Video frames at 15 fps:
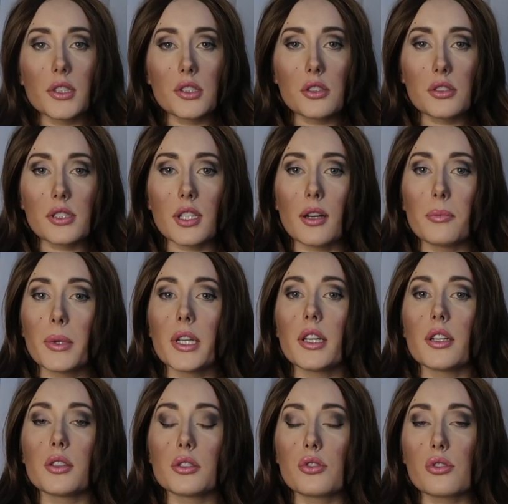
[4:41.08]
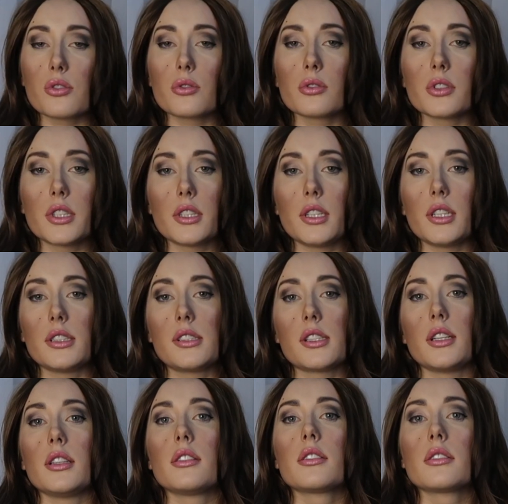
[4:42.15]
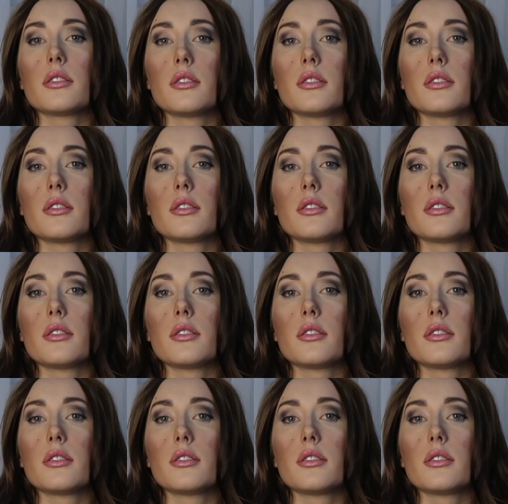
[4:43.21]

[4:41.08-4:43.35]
it to somebody who truly needs it.